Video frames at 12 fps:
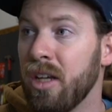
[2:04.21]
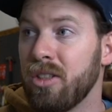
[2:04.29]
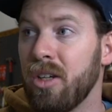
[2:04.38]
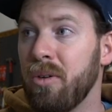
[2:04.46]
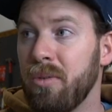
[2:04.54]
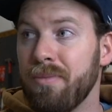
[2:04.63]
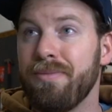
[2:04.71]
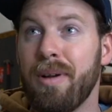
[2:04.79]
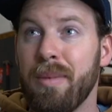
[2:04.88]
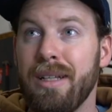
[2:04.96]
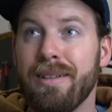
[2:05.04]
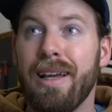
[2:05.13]
So, I
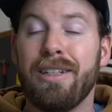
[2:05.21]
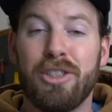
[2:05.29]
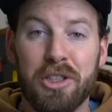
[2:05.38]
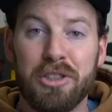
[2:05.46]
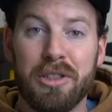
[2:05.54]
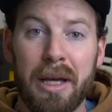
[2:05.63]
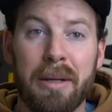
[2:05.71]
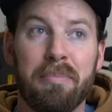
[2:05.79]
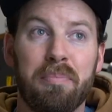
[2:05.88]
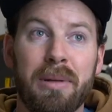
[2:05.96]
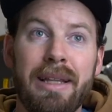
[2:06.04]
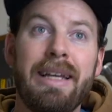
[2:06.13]
mean, it's just
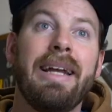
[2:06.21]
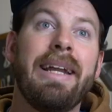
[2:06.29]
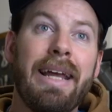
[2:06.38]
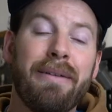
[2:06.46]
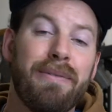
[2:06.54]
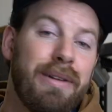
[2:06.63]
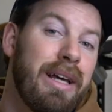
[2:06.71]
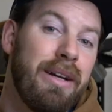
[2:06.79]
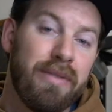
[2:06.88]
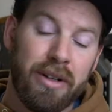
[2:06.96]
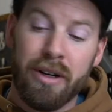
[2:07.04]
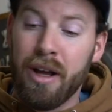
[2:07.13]
like bleeding
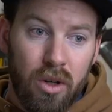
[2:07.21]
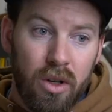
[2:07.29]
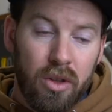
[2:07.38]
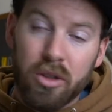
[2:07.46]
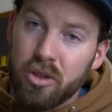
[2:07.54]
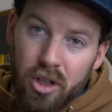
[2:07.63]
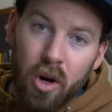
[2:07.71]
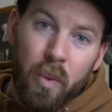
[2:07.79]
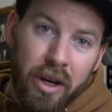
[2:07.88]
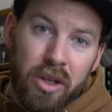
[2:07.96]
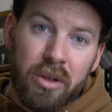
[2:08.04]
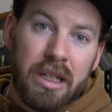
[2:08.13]
flavor. There's no
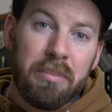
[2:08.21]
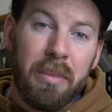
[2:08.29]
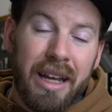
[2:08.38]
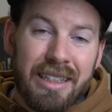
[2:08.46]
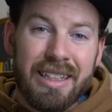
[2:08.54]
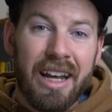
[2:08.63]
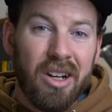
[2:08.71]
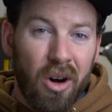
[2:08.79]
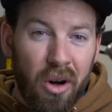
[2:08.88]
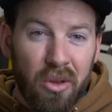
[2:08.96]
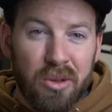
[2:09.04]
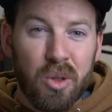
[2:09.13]
way you can maintain
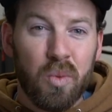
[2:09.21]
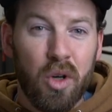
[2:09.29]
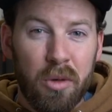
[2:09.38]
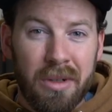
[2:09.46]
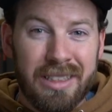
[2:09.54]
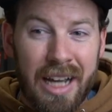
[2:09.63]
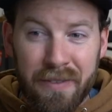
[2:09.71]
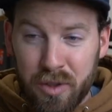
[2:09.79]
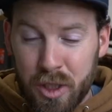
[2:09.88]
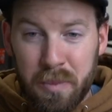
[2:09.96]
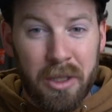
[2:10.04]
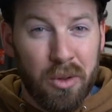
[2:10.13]
all those aromas after
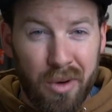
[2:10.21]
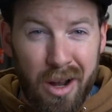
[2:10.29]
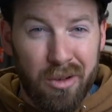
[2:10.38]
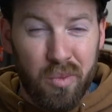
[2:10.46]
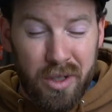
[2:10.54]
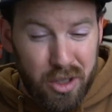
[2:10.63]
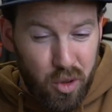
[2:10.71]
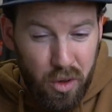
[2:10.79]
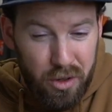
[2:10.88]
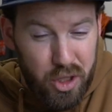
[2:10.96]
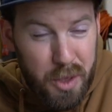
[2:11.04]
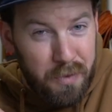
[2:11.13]
it's been ground when it's
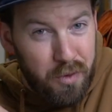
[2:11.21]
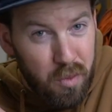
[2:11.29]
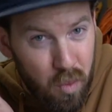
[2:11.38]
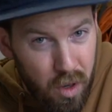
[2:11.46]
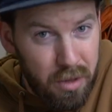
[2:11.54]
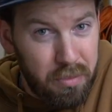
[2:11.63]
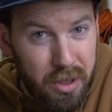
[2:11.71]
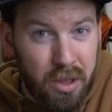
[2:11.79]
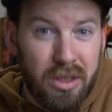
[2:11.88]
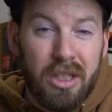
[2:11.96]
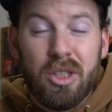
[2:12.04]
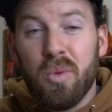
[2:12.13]
going shipped from one
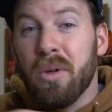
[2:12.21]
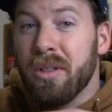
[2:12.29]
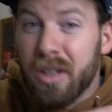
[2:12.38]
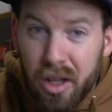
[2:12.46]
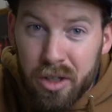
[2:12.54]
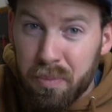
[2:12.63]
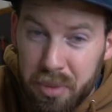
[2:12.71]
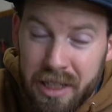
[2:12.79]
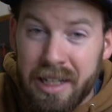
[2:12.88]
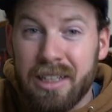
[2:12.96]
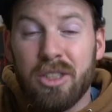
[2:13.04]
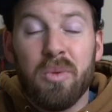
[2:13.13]
building to another
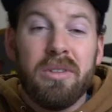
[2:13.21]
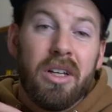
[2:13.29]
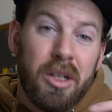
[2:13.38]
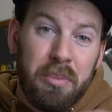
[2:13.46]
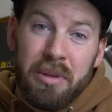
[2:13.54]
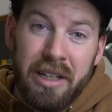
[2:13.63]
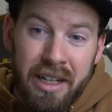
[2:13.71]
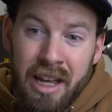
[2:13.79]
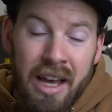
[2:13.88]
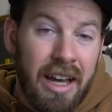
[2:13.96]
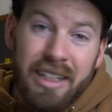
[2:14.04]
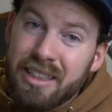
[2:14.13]
plant to another plant.
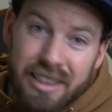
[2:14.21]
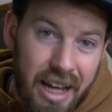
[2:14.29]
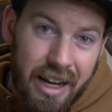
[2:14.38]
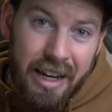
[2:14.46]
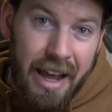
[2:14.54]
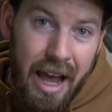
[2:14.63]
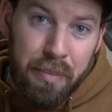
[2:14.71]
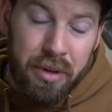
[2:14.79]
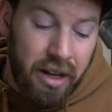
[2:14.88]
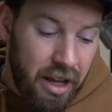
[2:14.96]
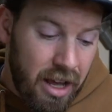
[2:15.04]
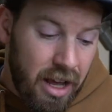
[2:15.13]
It's just not gonna
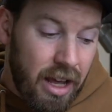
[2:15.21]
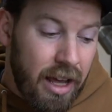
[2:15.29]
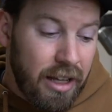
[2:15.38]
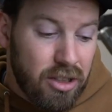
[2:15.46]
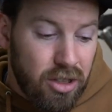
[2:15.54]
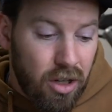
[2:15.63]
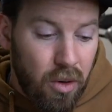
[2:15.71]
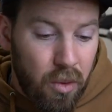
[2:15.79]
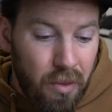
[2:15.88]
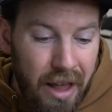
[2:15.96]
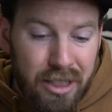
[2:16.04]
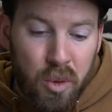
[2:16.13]
happen. And
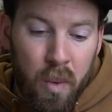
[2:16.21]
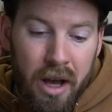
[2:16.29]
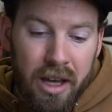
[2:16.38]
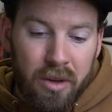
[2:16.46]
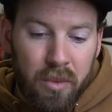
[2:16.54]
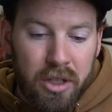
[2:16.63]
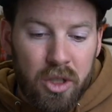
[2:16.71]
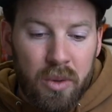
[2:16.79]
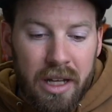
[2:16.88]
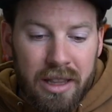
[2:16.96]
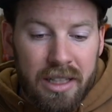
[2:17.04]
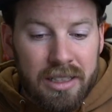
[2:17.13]
so that's why when you
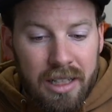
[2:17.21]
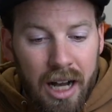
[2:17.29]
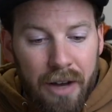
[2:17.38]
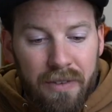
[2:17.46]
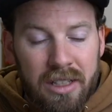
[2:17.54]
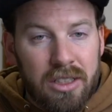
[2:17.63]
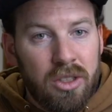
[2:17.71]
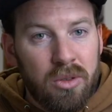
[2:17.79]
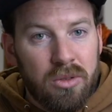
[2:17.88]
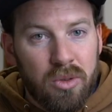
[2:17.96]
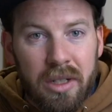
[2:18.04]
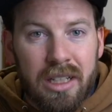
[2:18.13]
get these coffees and you
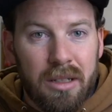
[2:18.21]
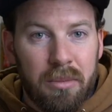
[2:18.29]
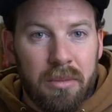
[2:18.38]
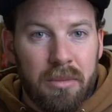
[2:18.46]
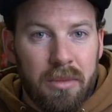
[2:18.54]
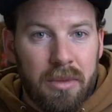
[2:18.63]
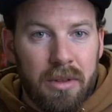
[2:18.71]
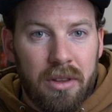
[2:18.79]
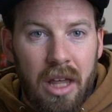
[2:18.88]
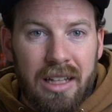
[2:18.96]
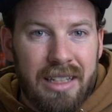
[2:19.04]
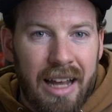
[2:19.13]
drink them,
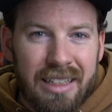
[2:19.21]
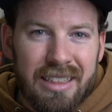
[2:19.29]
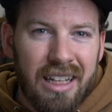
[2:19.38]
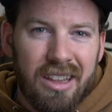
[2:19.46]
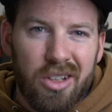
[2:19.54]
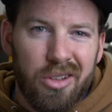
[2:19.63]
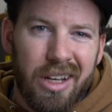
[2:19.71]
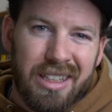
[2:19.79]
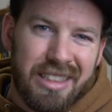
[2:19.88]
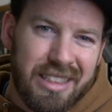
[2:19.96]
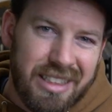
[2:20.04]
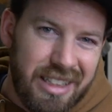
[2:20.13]
they taste like they're like
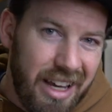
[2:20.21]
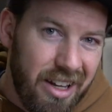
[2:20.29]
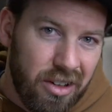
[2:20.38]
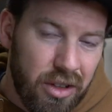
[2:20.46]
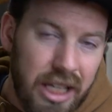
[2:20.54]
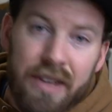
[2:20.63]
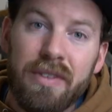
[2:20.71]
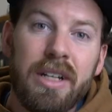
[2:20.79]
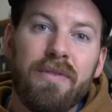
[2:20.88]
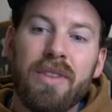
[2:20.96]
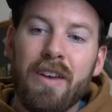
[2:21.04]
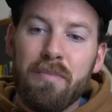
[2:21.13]
stale. Even
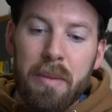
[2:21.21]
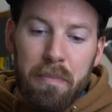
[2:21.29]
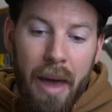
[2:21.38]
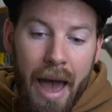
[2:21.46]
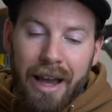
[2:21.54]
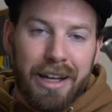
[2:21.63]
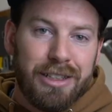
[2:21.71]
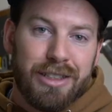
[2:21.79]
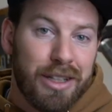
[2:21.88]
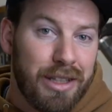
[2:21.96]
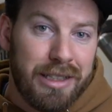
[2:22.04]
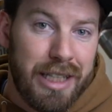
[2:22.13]
if they've been packaged
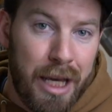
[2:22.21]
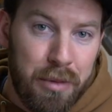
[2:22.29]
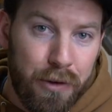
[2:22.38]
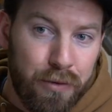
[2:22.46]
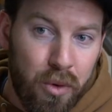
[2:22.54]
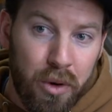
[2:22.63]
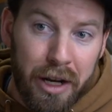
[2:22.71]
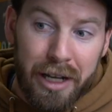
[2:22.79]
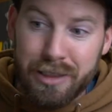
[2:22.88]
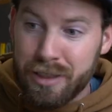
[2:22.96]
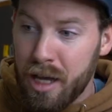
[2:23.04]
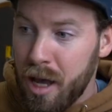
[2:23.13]
like the day before,
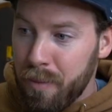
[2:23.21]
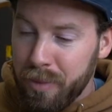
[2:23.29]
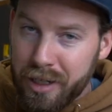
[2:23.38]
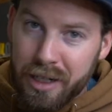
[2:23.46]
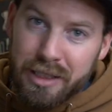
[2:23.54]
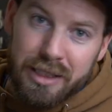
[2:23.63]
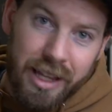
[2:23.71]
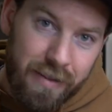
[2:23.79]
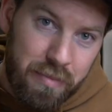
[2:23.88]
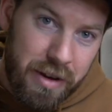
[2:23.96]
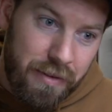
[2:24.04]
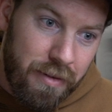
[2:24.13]
it's because they've
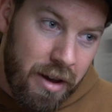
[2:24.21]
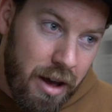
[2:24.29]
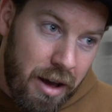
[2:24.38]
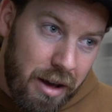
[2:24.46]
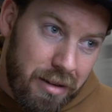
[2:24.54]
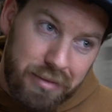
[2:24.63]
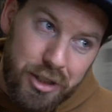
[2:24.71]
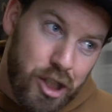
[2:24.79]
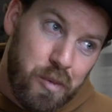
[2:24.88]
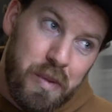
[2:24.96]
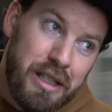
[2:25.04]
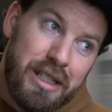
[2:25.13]
been
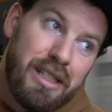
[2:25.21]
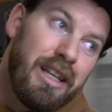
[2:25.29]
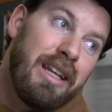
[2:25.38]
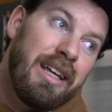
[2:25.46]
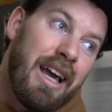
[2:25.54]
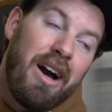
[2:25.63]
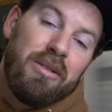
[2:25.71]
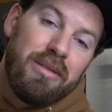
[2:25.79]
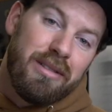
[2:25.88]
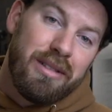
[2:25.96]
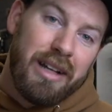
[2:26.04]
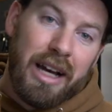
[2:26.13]
sitting out,
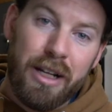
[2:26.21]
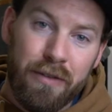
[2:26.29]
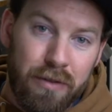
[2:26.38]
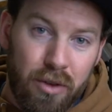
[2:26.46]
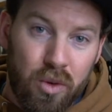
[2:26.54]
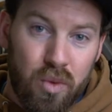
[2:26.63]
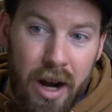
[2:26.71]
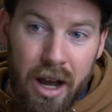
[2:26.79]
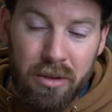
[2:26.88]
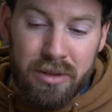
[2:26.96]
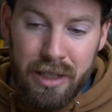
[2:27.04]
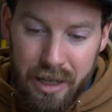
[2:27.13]
kind of
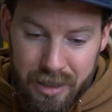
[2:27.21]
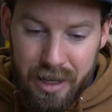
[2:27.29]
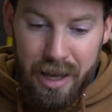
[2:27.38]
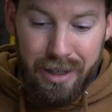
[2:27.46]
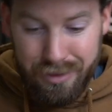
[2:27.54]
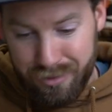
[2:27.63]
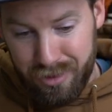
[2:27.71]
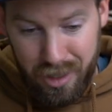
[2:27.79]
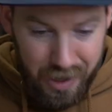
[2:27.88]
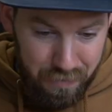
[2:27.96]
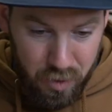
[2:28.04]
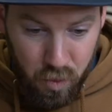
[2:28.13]
ground, and
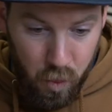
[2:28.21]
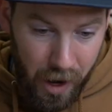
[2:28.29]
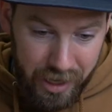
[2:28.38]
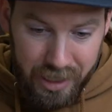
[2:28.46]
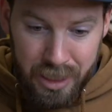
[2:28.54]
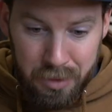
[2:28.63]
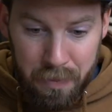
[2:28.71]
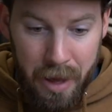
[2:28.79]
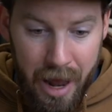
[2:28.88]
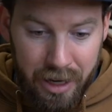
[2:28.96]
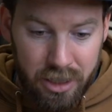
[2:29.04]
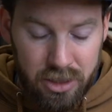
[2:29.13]
have been waiting to be
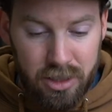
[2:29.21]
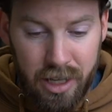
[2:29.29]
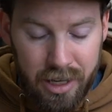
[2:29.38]
packaged.